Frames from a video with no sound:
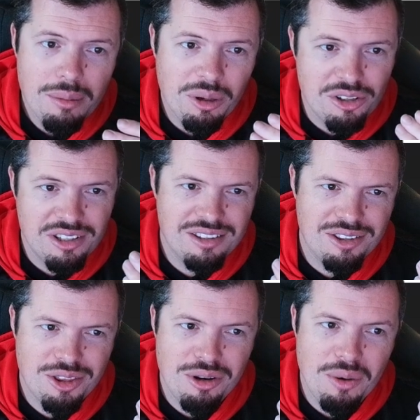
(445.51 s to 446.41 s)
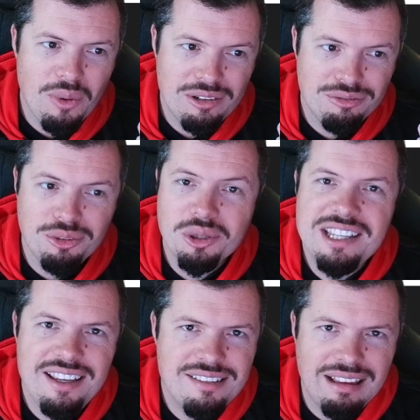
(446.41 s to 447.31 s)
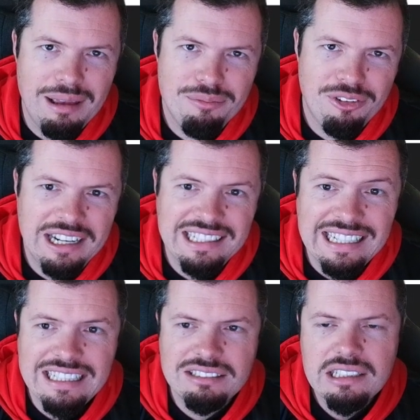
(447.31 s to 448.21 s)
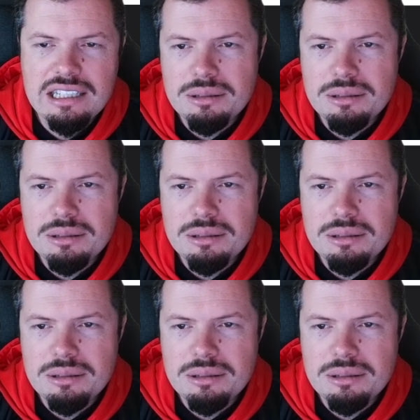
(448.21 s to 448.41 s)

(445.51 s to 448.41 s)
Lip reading: because this is 3140s up front now.